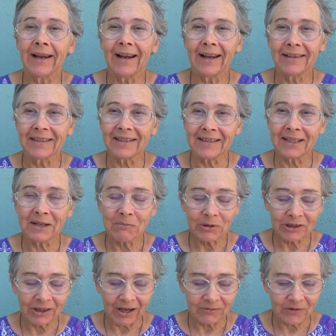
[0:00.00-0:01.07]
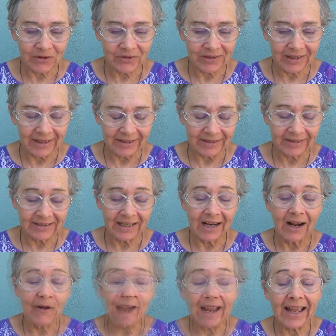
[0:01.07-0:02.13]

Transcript: And the demon lover says, I